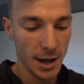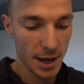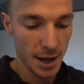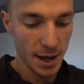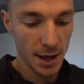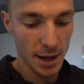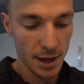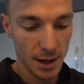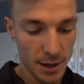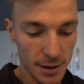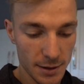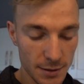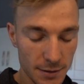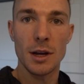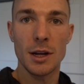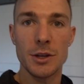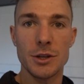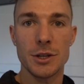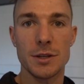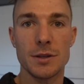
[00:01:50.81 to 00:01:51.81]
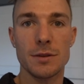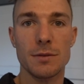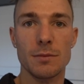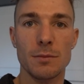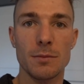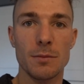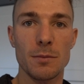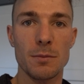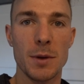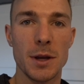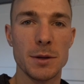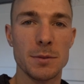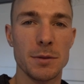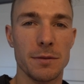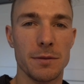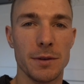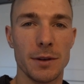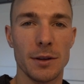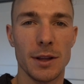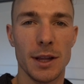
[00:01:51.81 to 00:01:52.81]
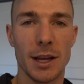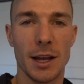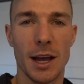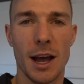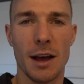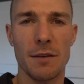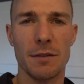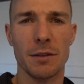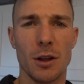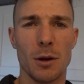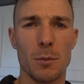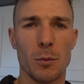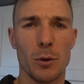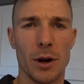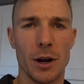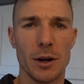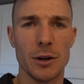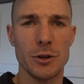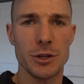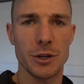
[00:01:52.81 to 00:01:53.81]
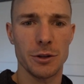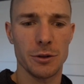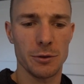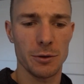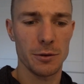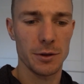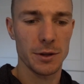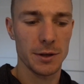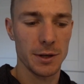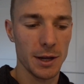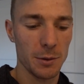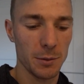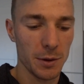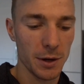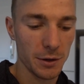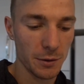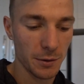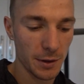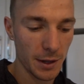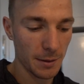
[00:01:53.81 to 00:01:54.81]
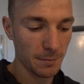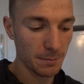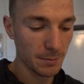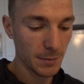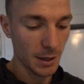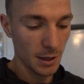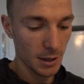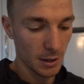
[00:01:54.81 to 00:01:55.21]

and it just makes me feel like I have a lot more energy throughout the day when I do that.